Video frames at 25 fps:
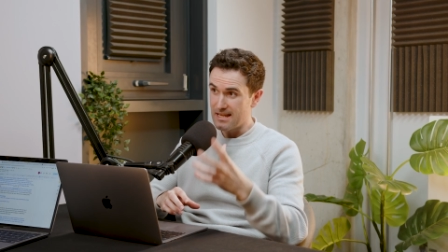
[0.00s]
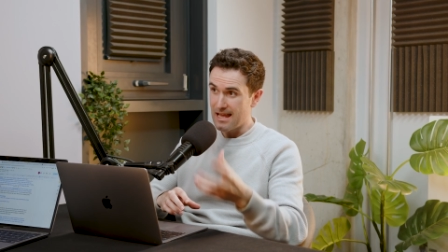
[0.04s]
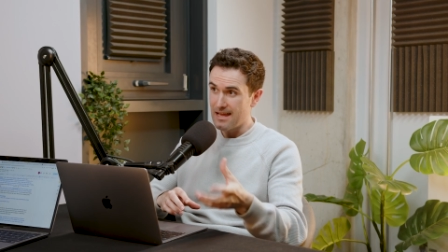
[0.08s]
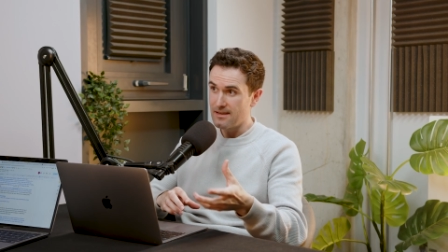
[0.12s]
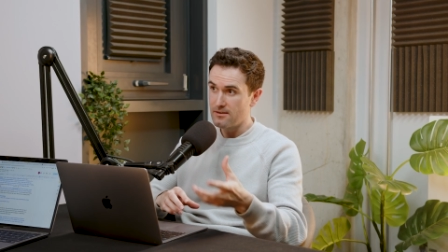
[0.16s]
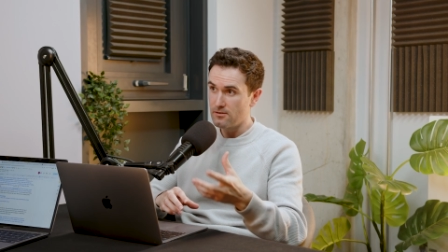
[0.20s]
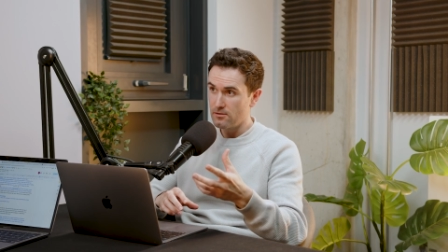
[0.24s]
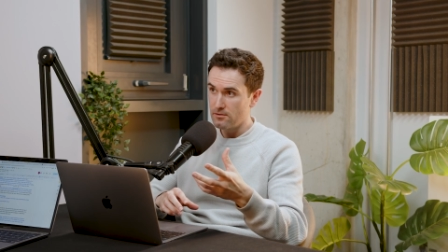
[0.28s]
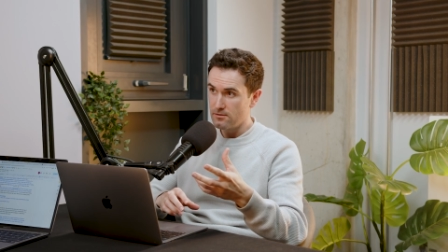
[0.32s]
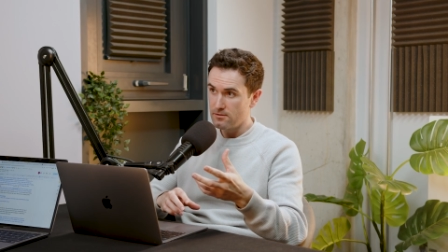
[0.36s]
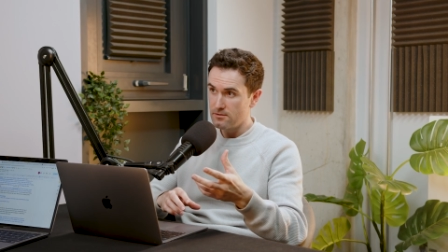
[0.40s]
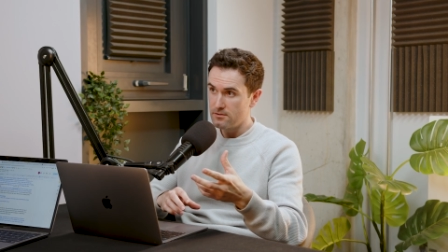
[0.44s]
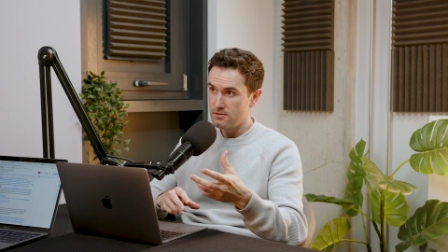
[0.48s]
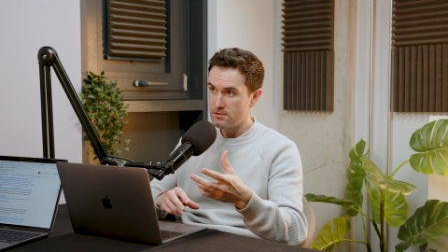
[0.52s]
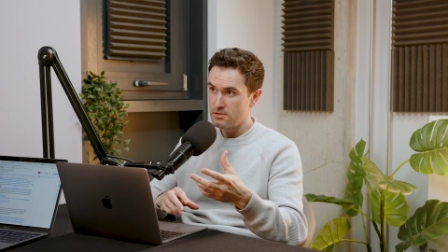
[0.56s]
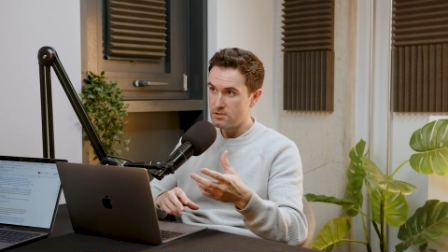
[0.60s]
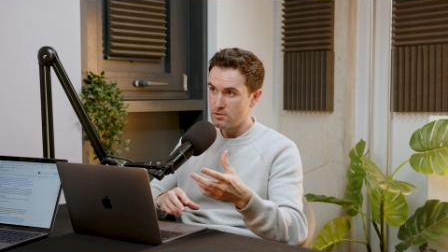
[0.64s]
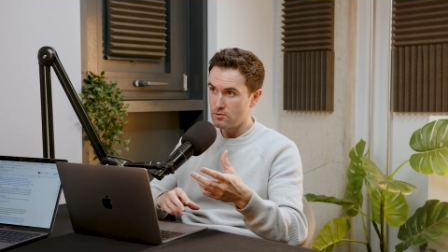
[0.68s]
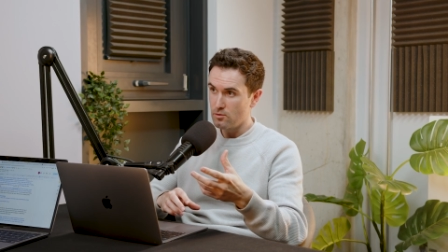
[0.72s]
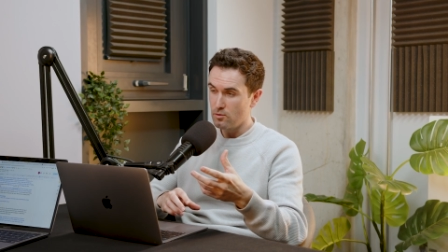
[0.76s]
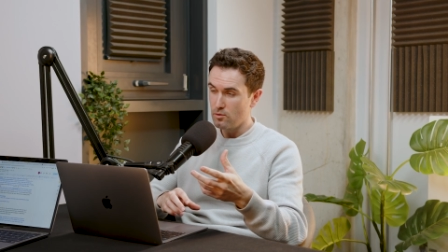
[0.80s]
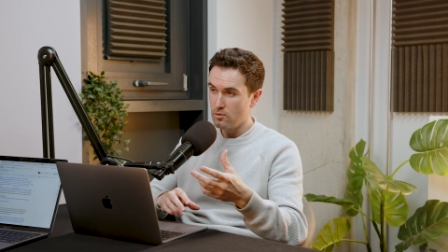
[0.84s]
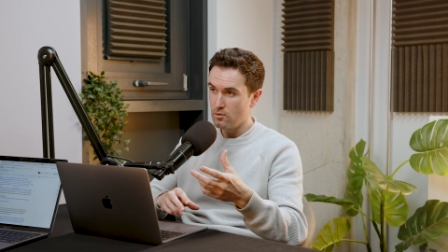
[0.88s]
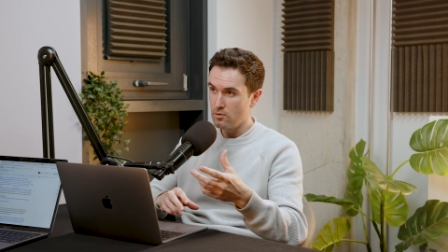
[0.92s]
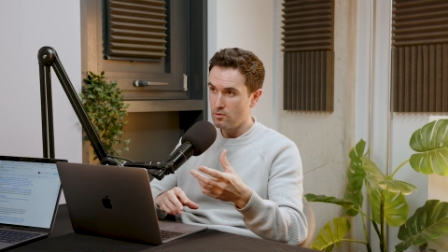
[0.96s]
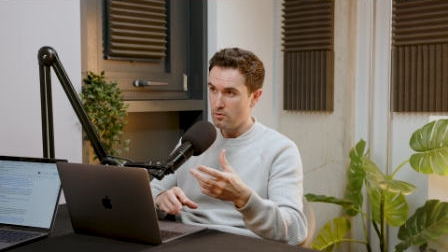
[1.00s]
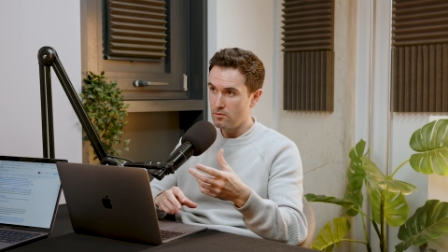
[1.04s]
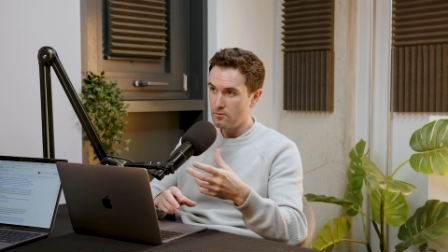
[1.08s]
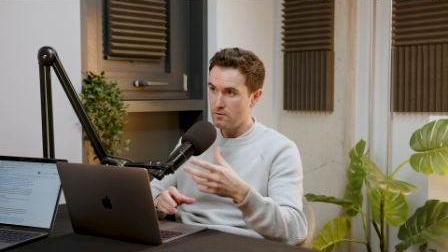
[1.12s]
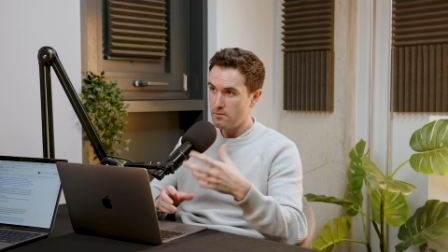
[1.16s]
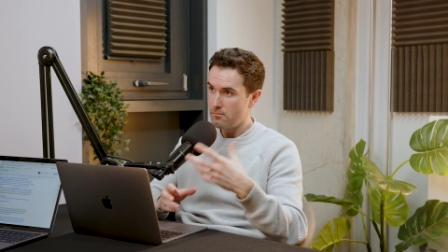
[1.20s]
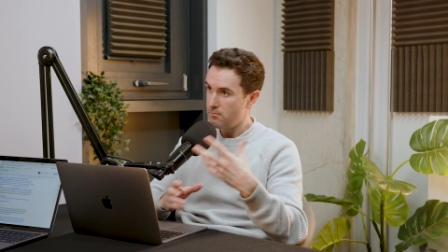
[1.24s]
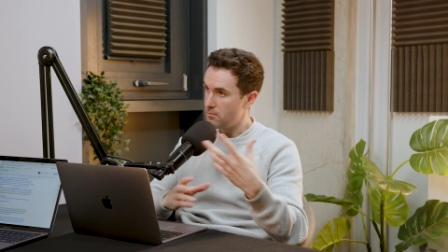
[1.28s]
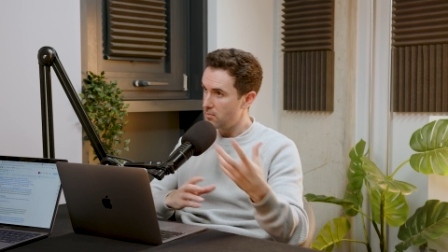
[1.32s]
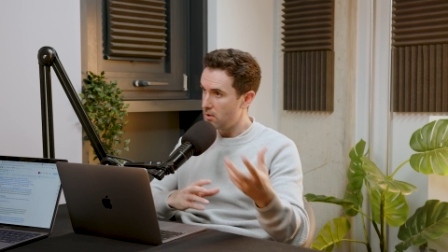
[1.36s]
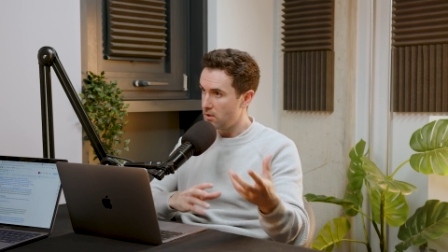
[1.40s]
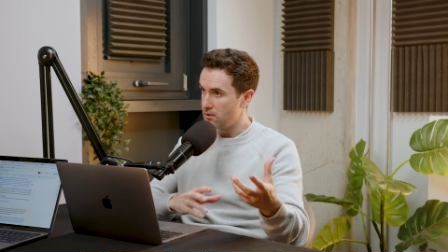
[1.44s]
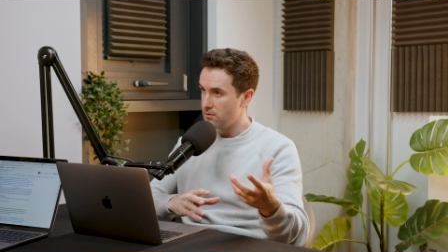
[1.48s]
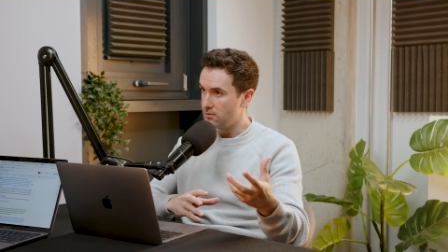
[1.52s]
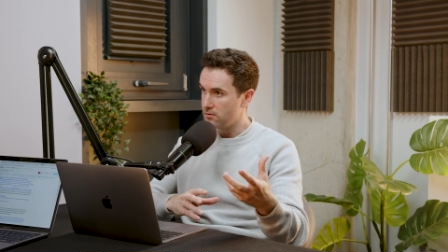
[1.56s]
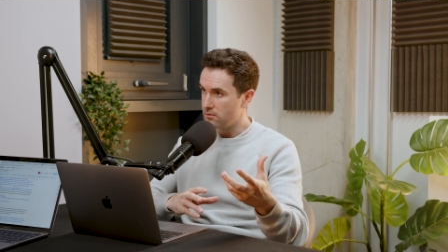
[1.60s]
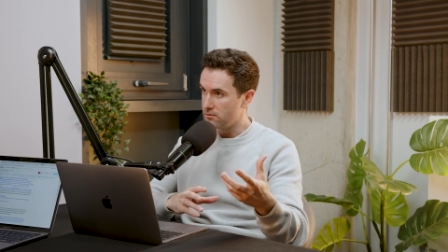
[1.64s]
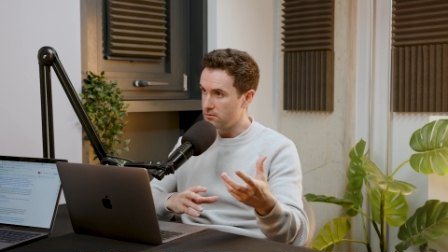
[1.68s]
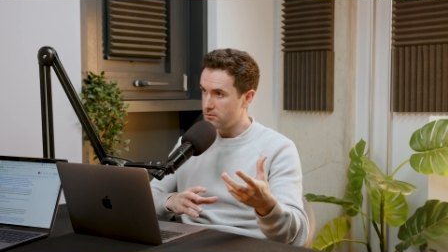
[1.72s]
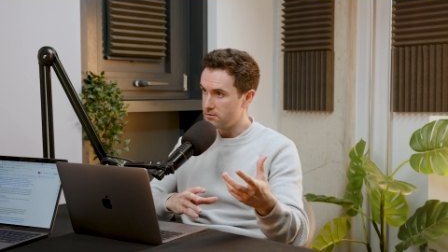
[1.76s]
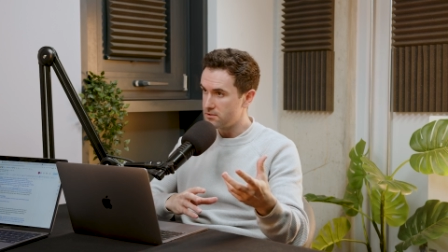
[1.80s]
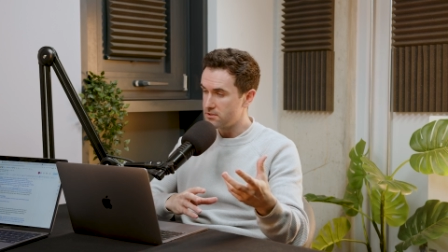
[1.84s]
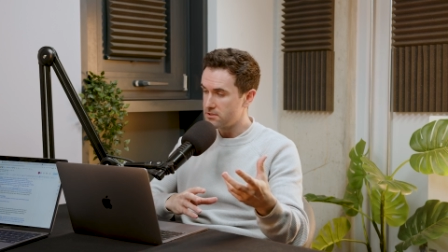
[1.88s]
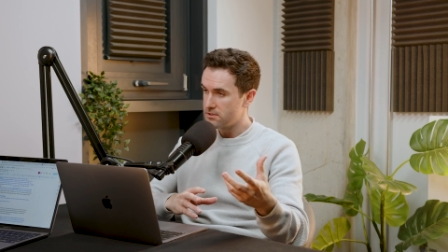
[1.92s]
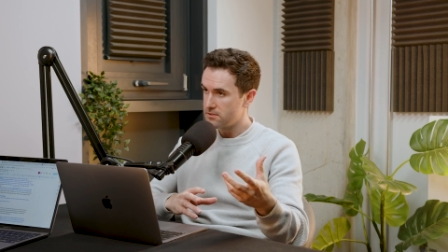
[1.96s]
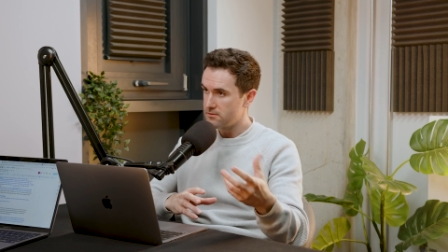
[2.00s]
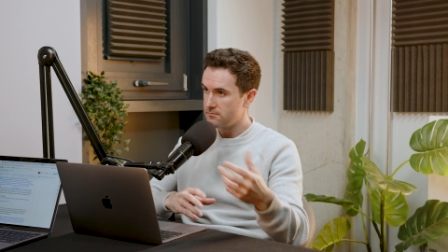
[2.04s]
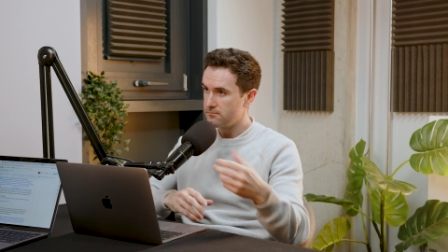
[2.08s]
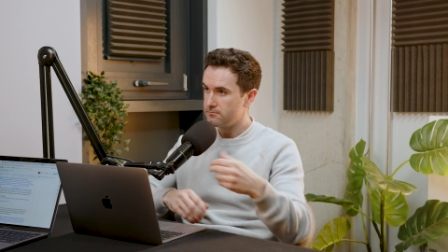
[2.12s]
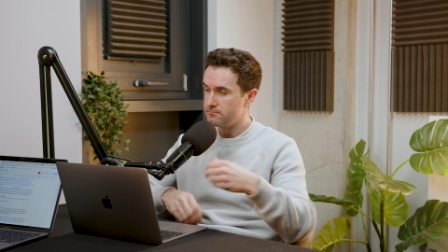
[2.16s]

add-ons or the bundles?